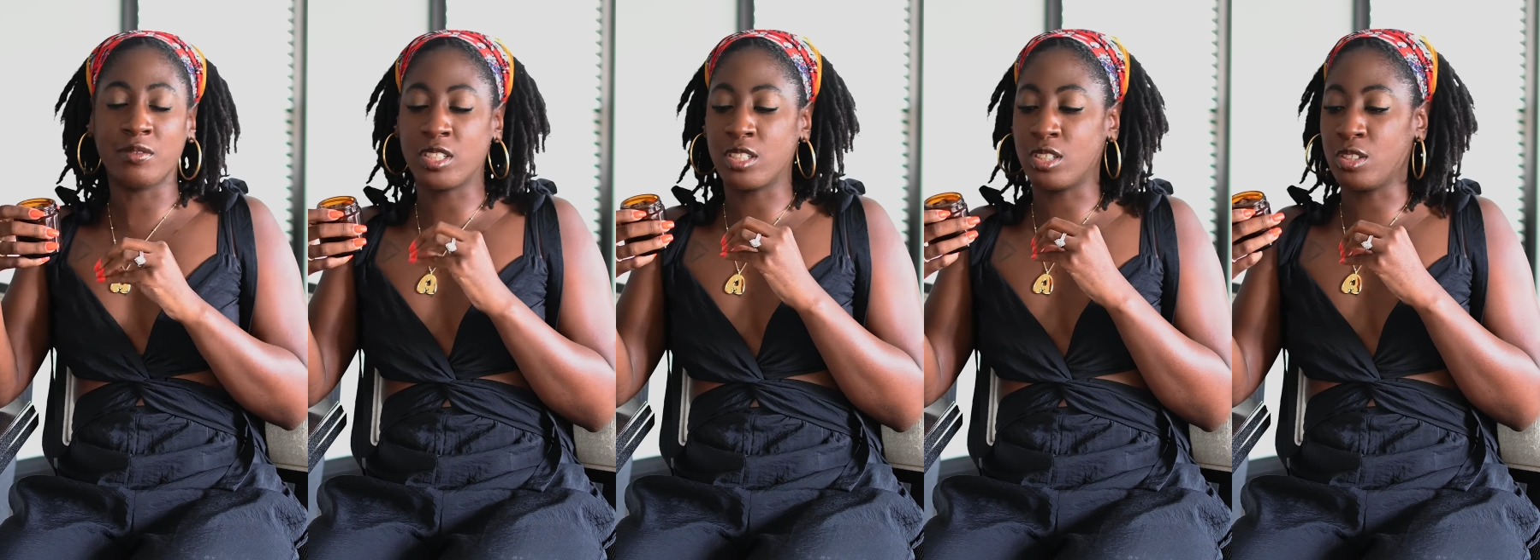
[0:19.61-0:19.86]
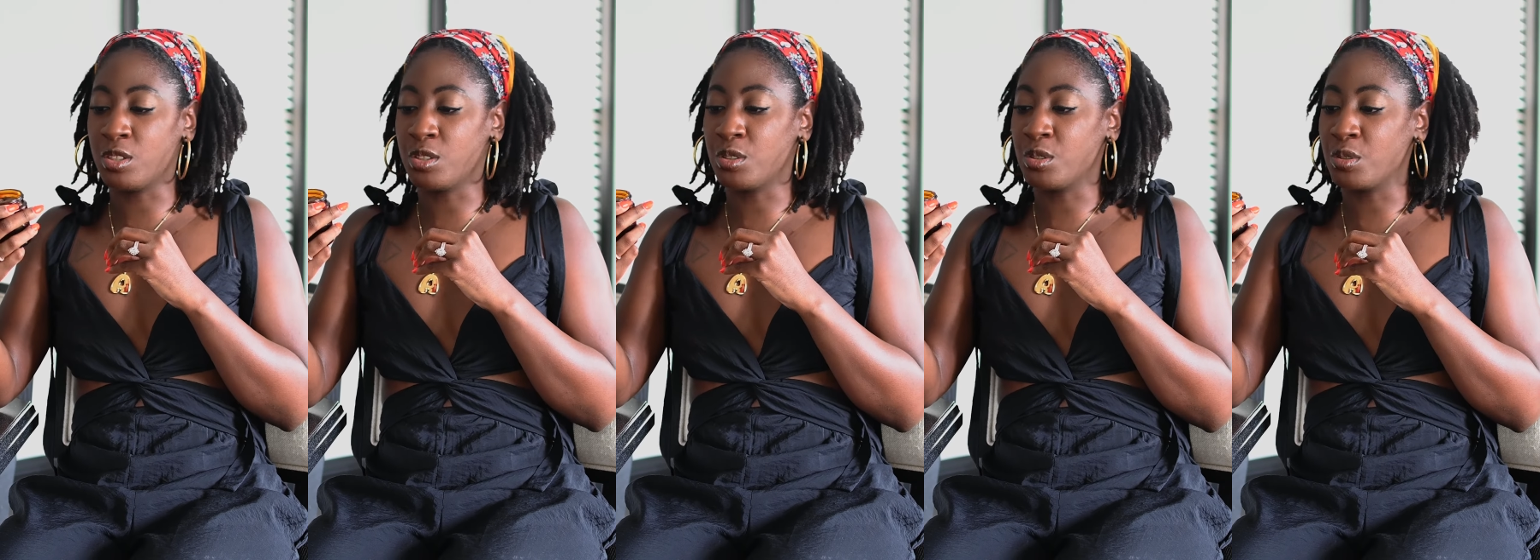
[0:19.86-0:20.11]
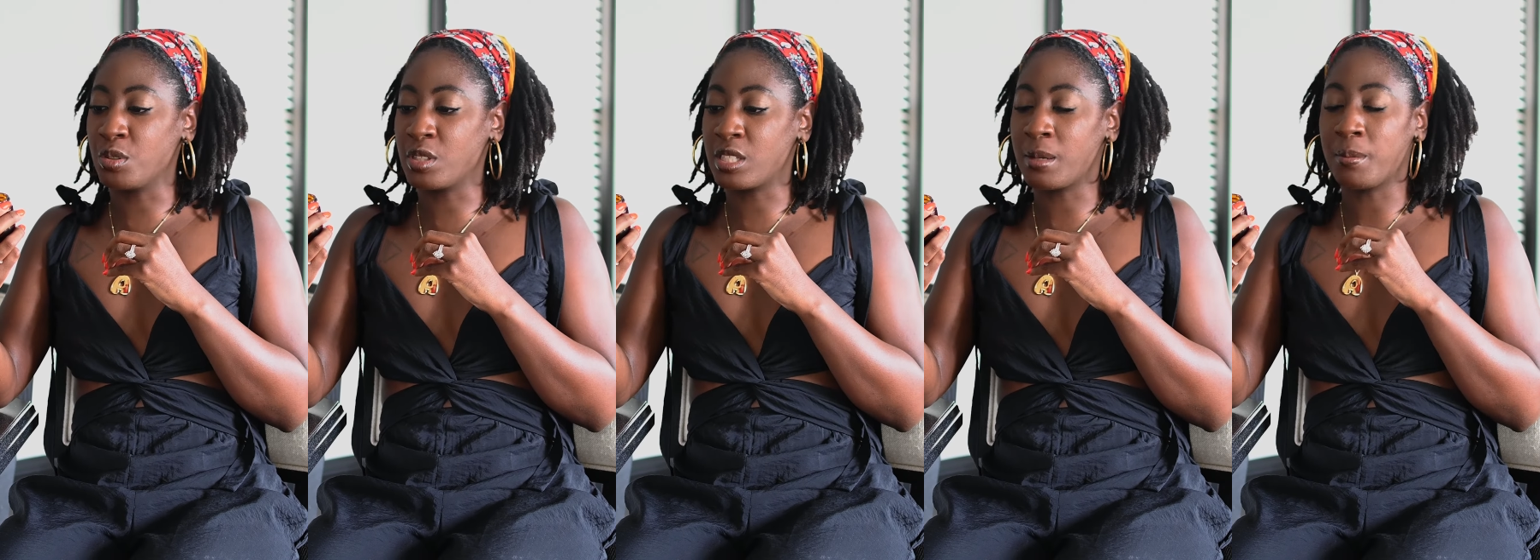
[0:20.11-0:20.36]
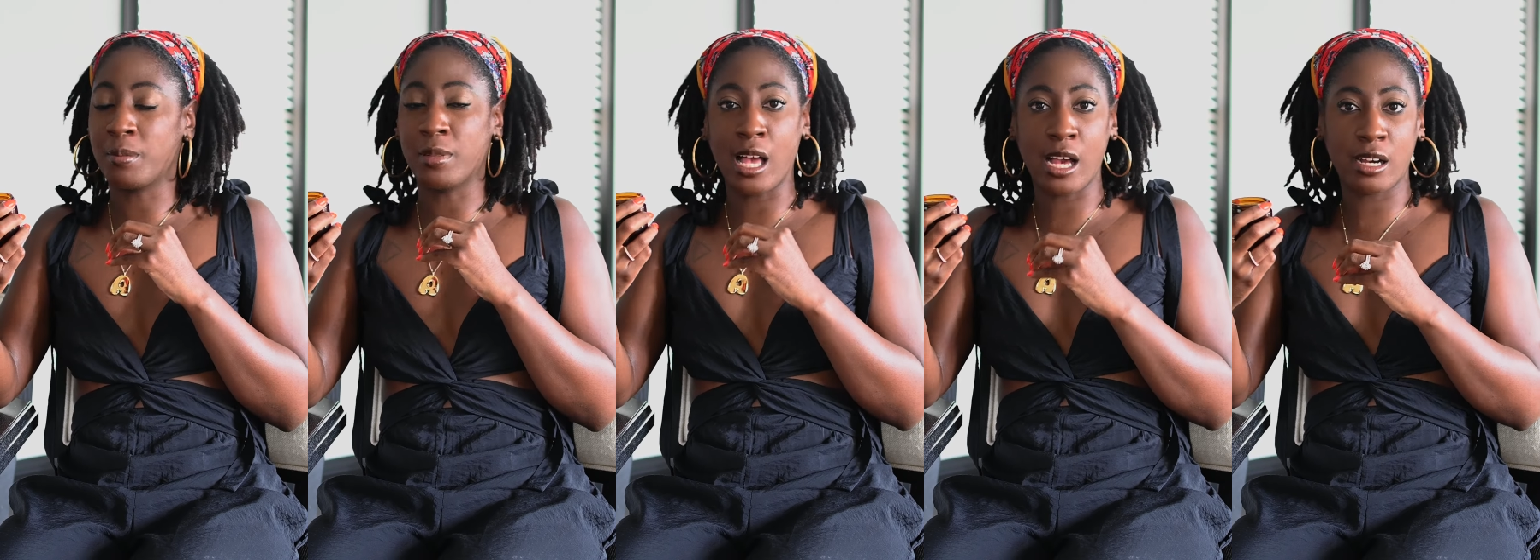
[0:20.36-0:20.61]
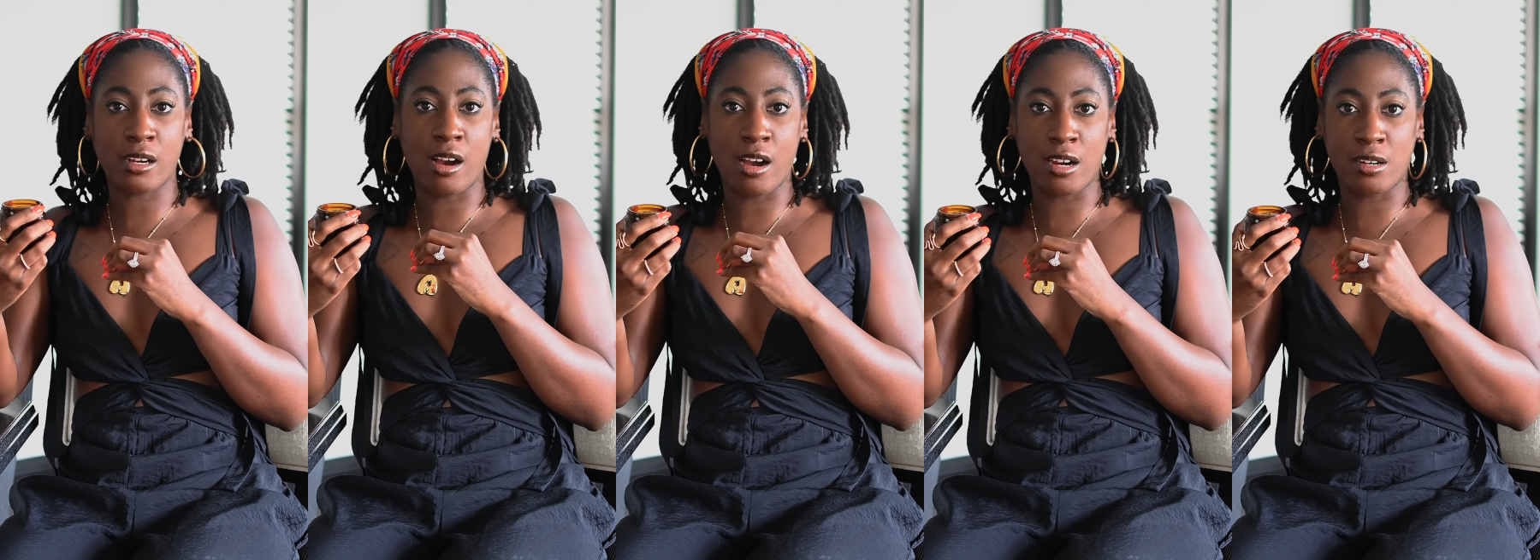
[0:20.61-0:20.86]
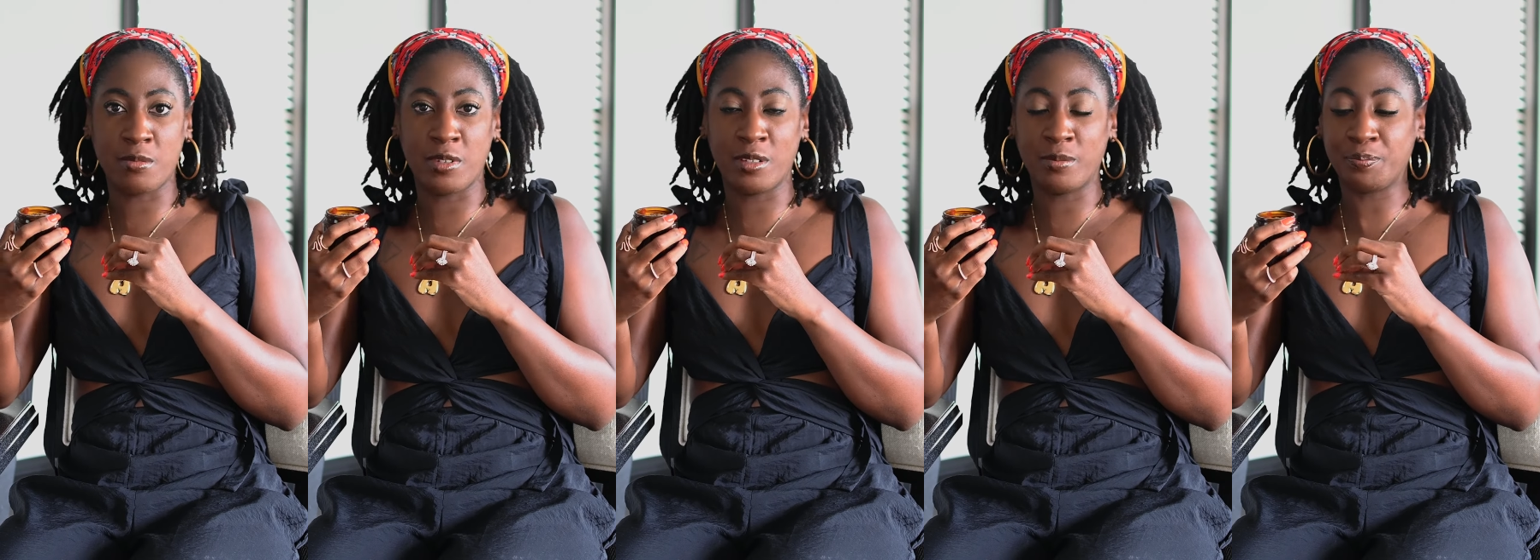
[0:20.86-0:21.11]
to use black
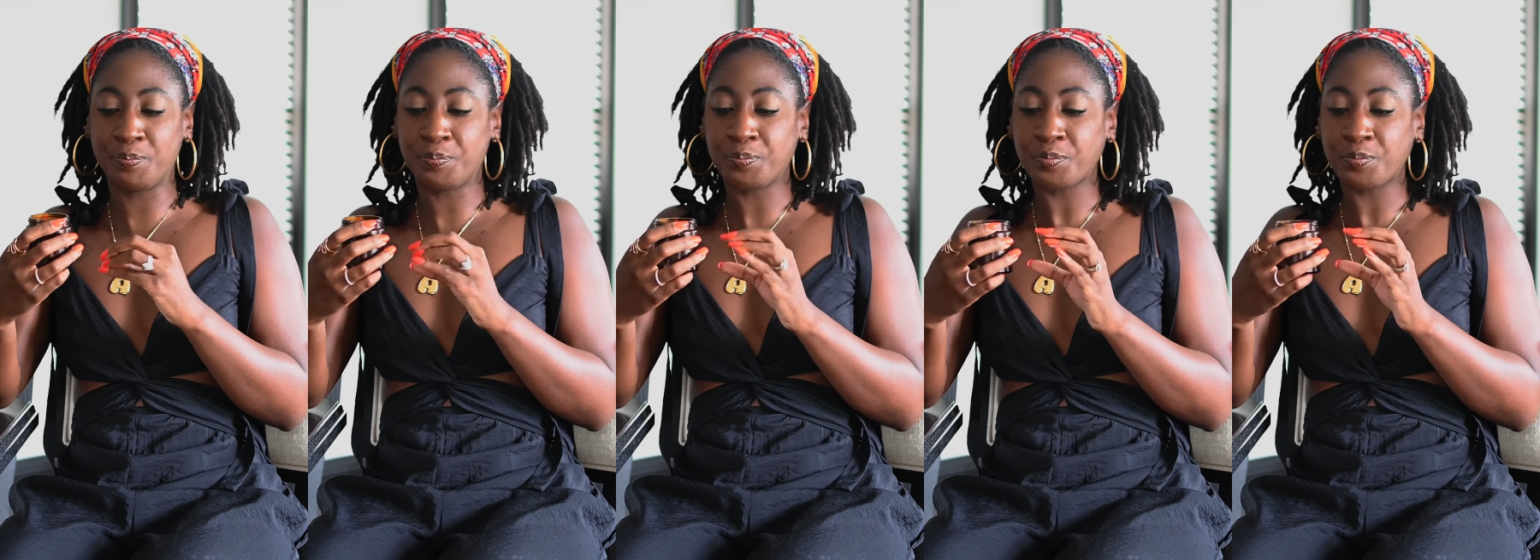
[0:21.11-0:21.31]
cardamom.